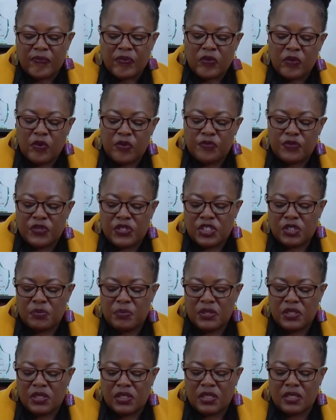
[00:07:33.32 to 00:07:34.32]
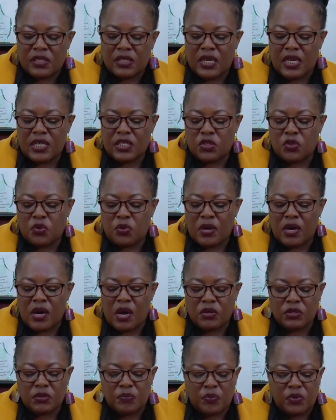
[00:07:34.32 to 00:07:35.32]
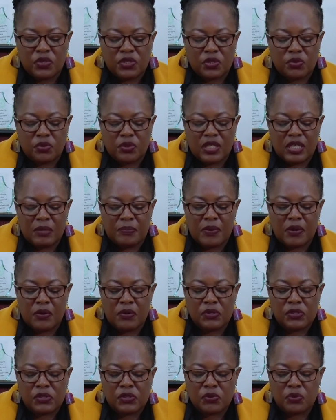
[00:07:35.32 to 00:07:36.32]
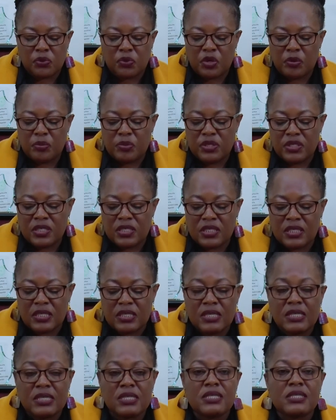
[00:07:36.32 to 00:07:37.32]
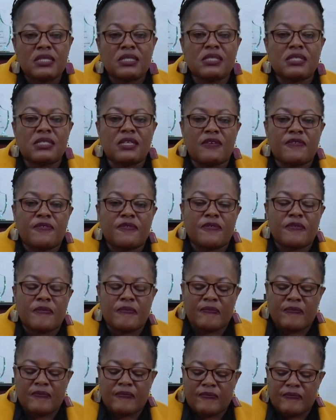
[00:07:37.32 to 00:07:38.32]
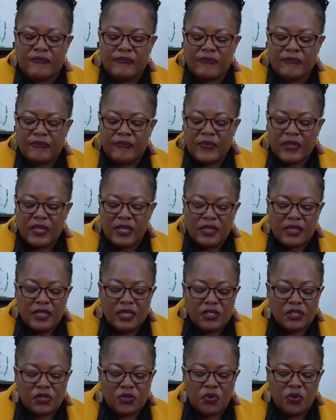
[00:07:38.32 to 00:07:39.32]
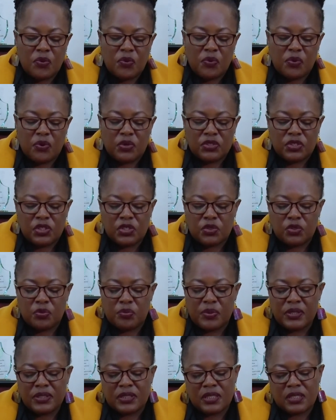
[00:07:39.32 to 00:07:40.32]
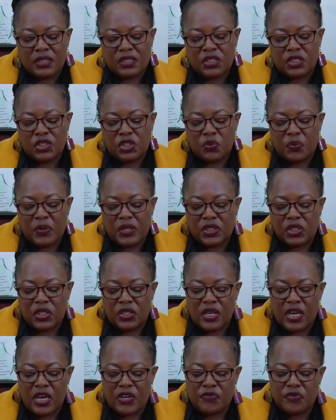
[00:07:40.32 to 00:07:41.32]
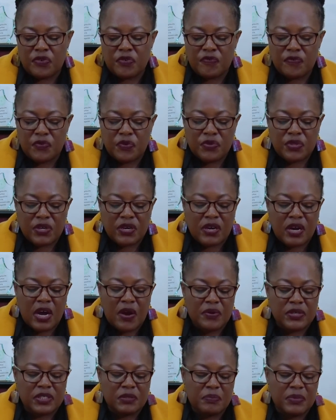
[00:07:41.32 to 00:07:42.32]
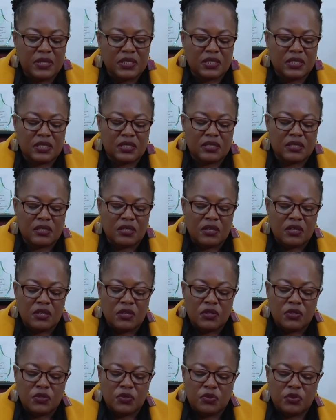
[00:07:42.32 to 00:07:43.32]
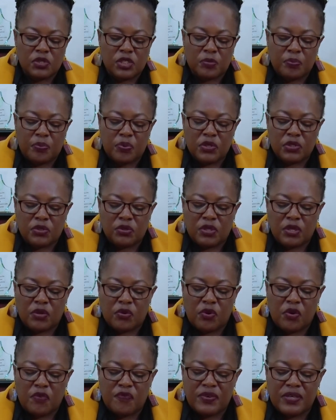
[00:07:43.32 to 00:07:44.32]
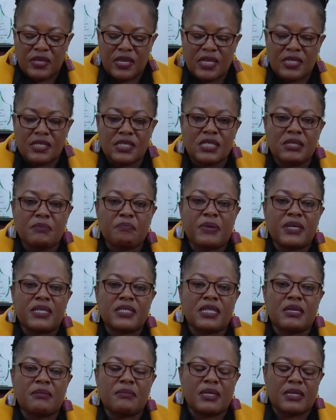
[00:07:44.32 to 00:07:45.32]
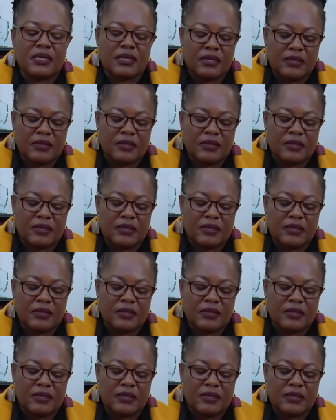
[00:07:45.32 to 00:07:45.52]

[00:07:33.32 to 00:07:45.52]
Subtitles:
of transmission and do our utmost to keep our all school community safe. The school will continue to monitor the situation and review the current measures to respond to the COVID-19 pandemic.